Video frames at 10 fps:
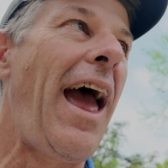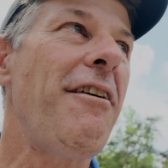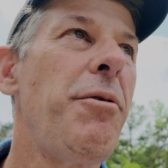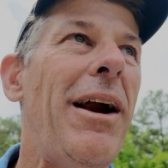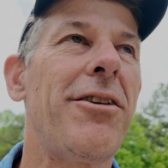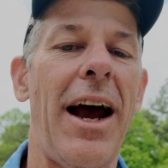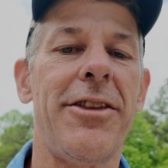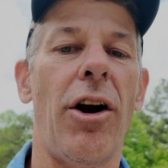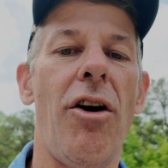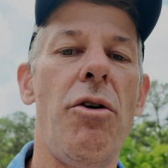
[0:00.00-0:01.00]
Everybody's
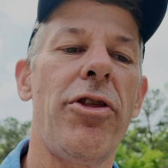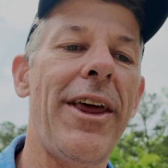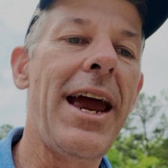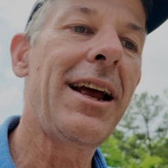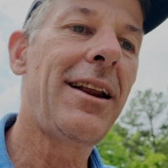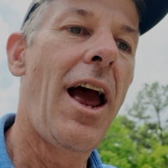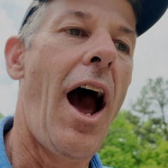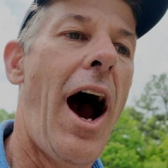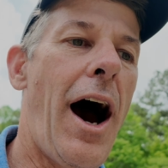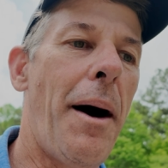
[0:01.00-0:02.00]
got their own thing,
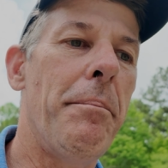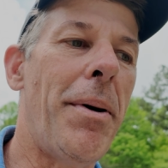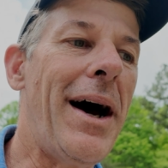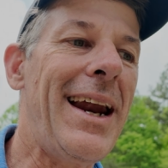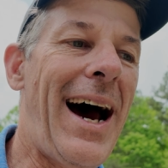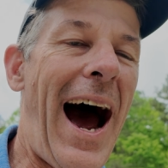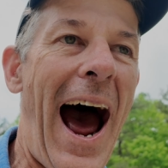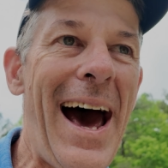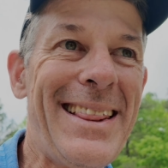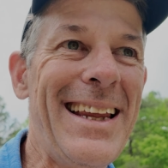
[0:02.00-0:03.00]
but
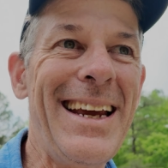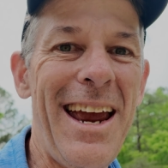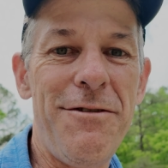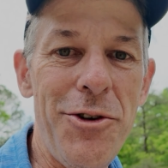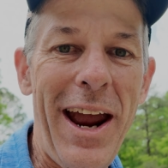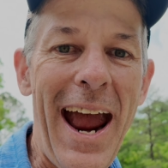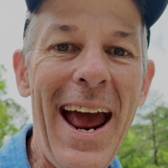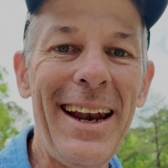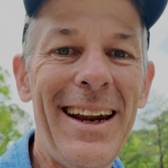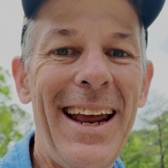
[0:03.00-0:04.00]
I think if you
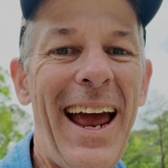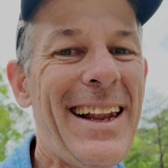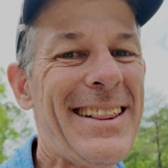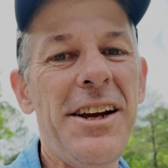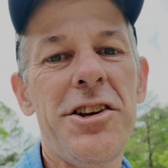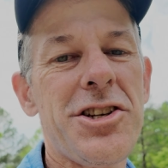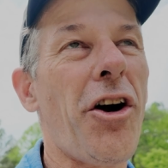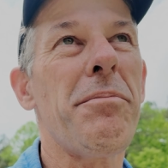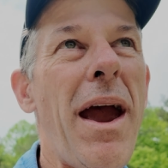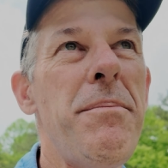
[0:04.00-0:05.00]
can, at least
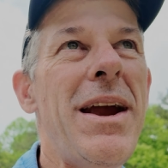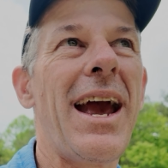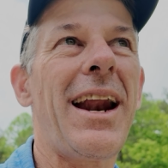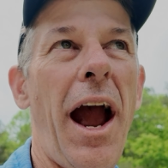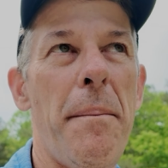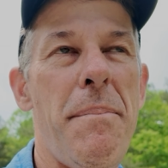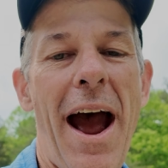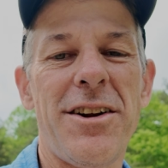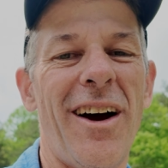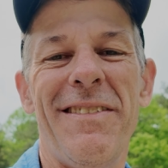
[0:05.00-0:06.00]
start maybe getting a
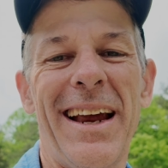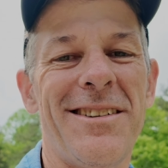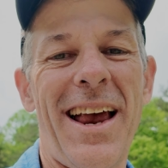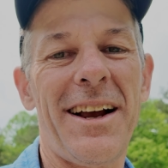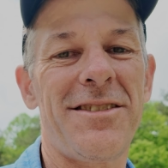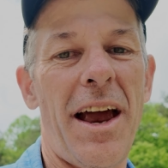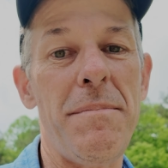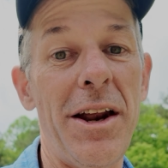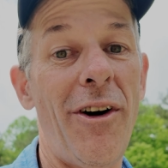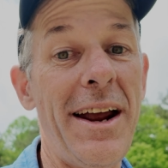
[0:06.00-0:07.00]
batch of the exact
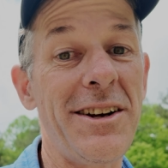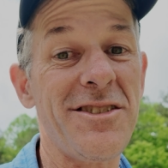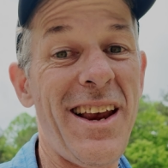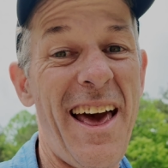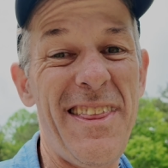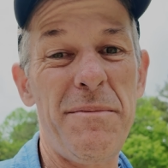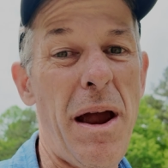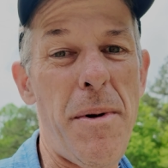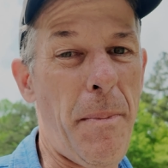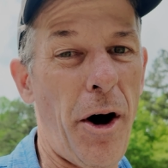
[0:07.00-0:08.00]
same mid-ranges and then
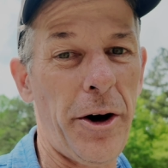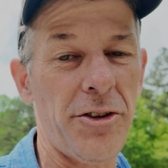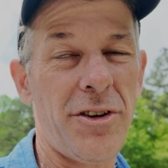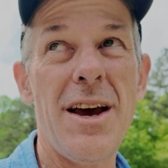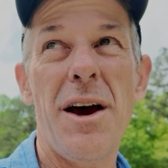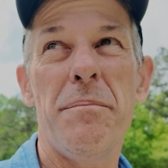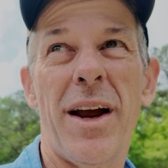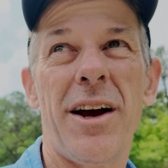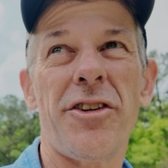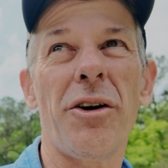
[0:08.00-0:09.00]
maybe putters,
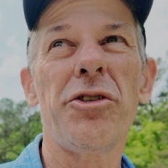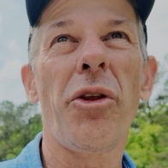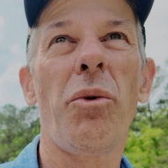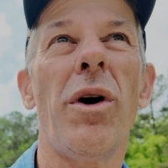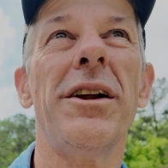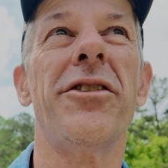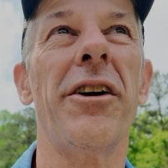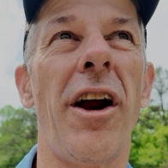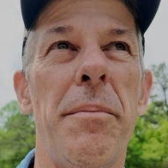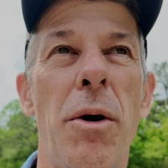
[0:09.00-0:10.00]
because those are the ones
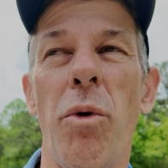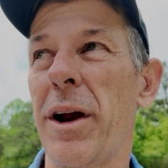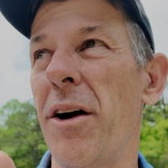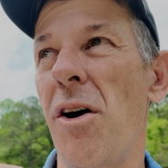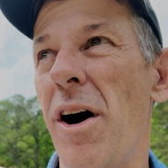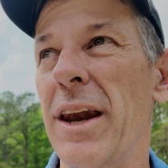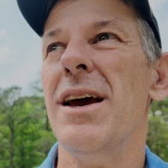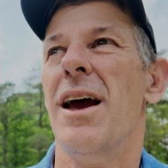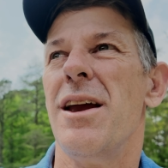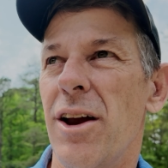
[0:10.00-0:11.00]
that are going to be working on
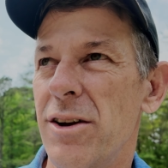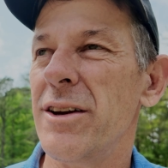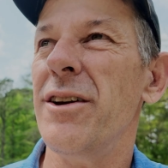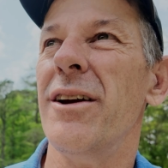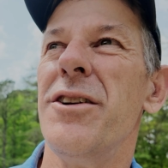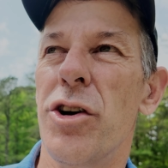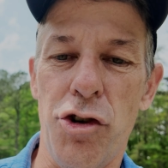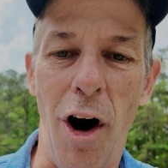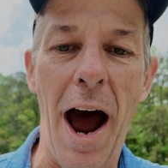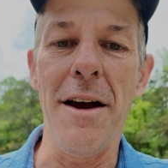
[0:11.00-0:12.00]
your
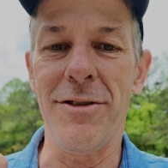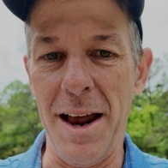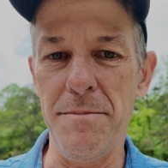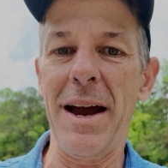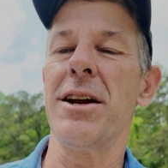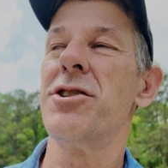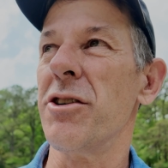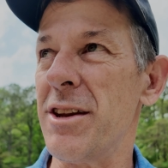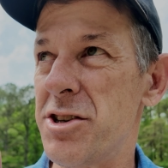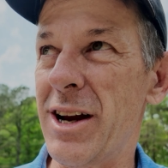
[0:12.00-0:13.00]
drives and making
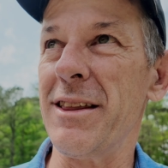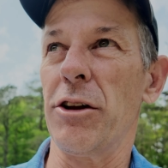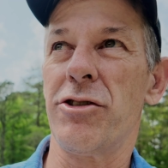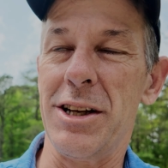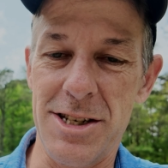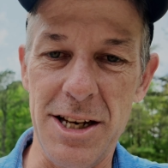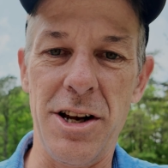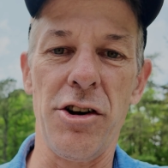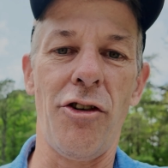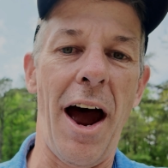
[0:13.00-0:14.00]
sure that you're getting those
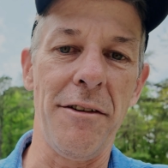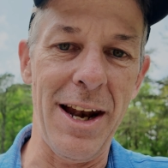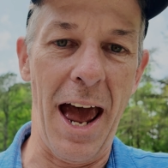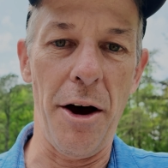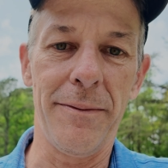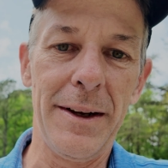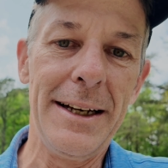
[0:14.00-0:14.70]
consistent drives down.